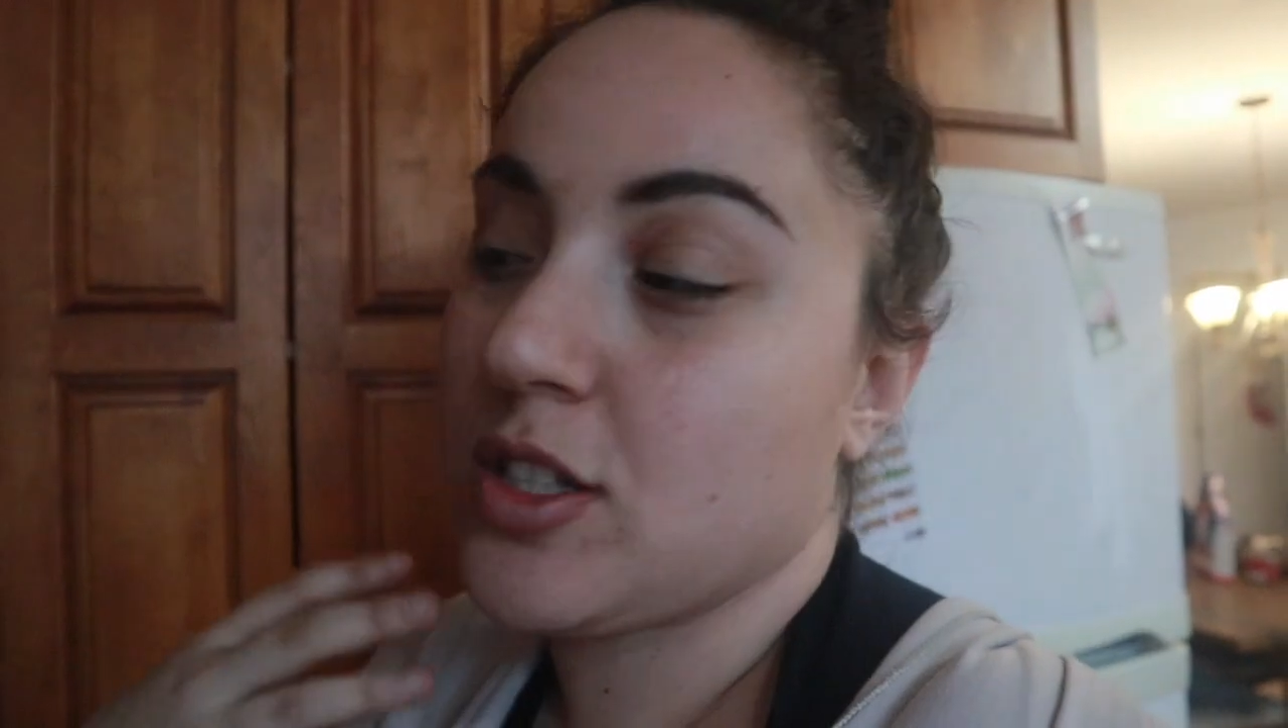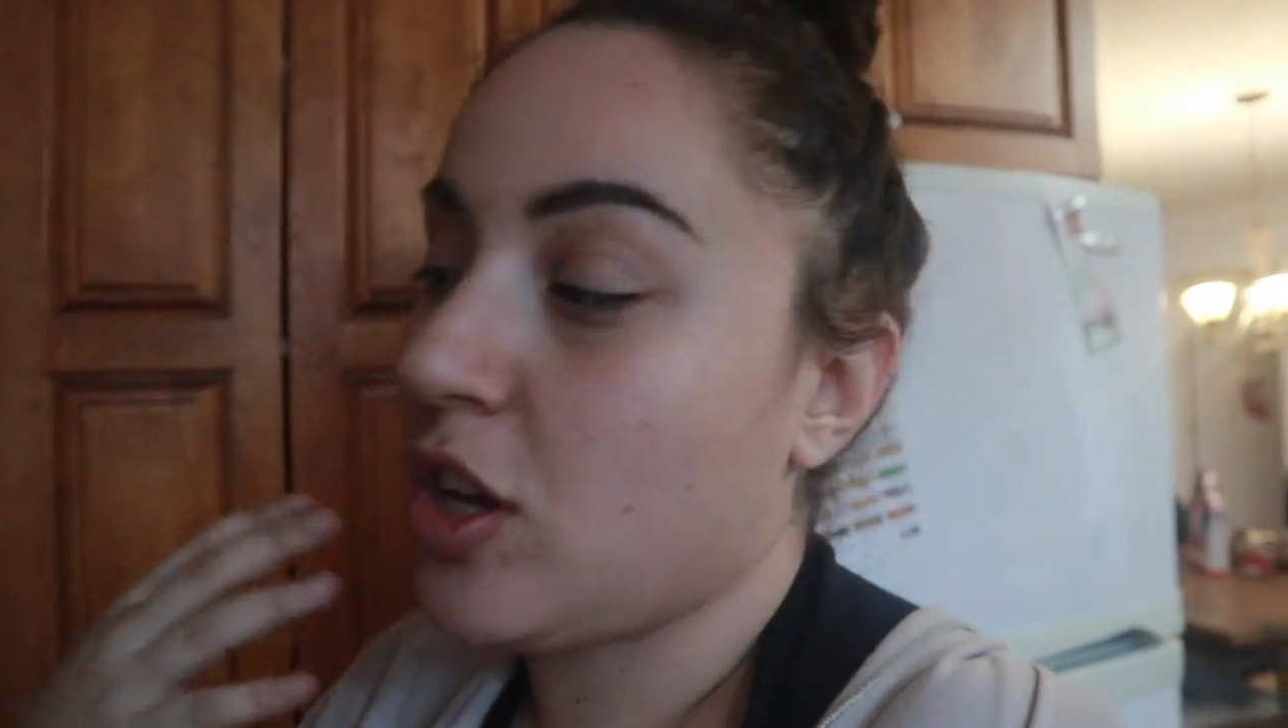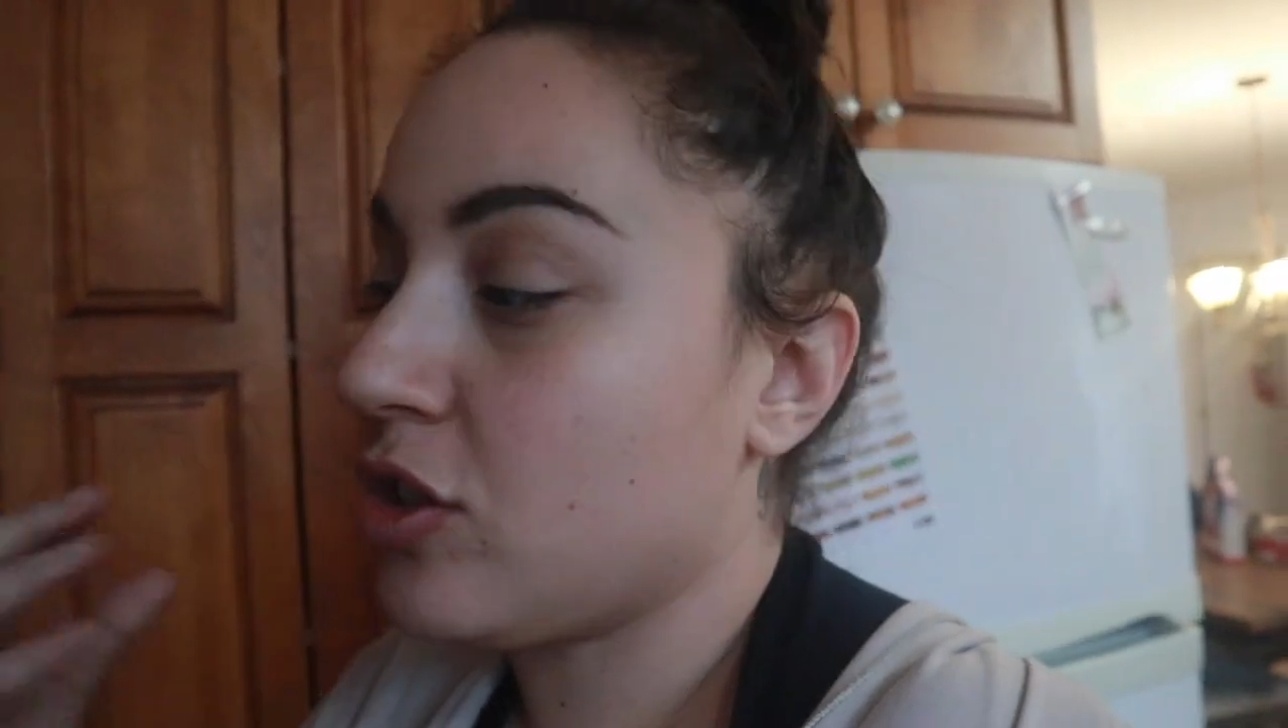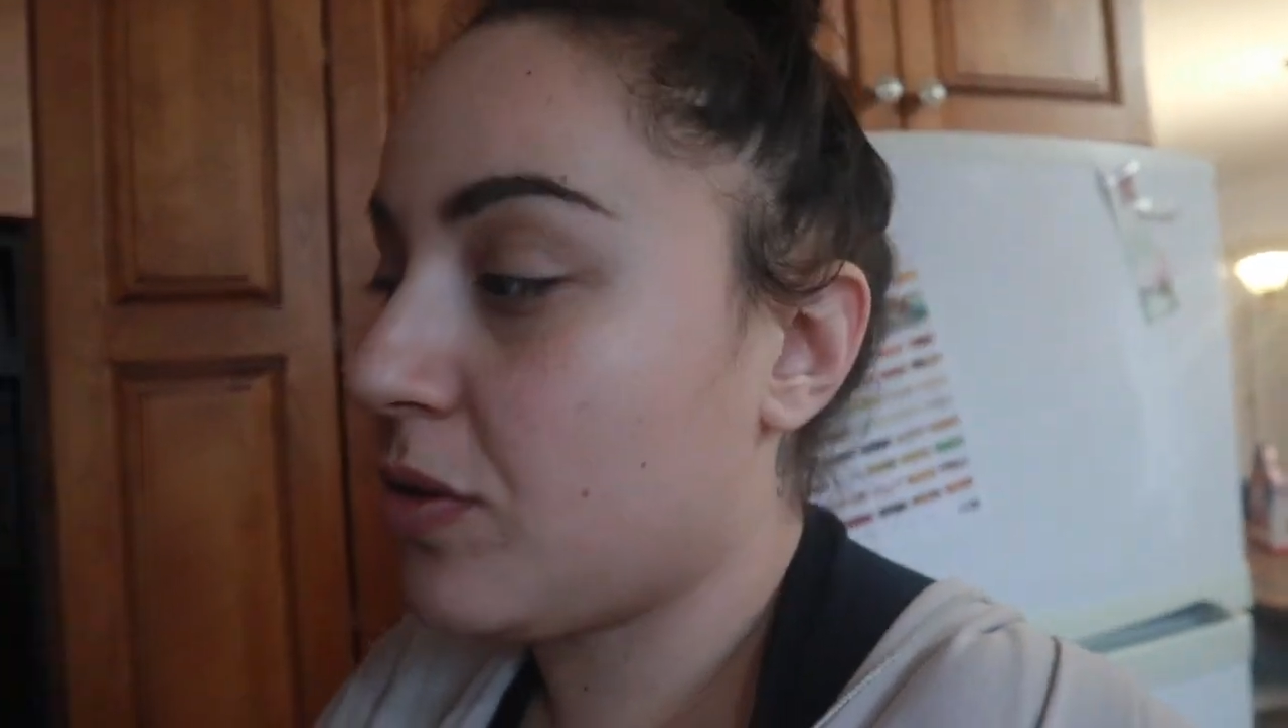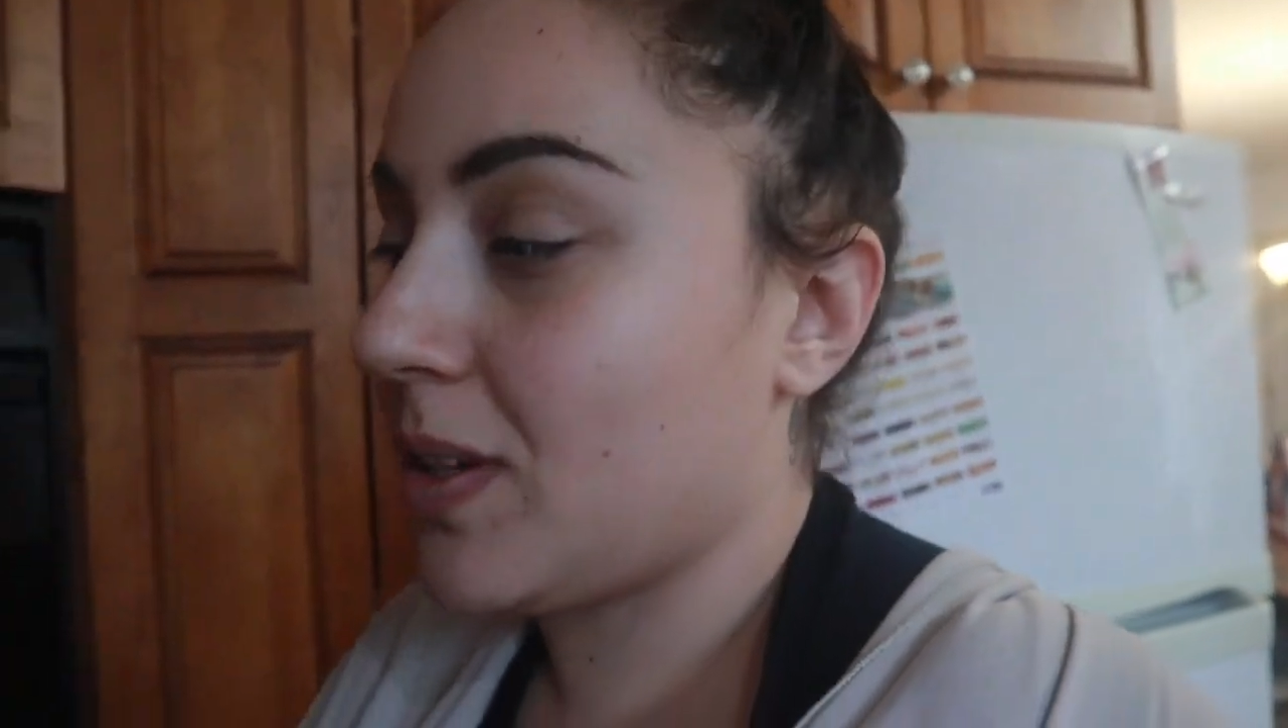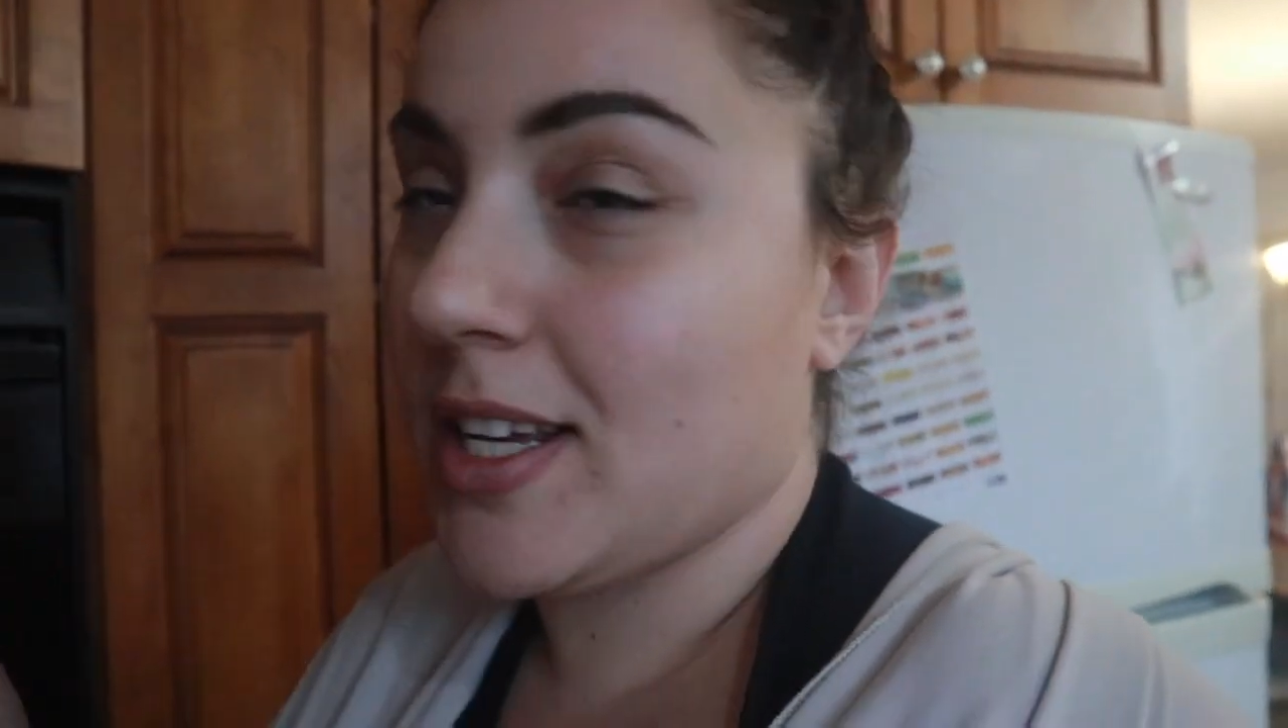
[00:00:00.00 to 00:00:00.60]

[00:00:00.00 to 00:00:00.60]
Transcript: it's also a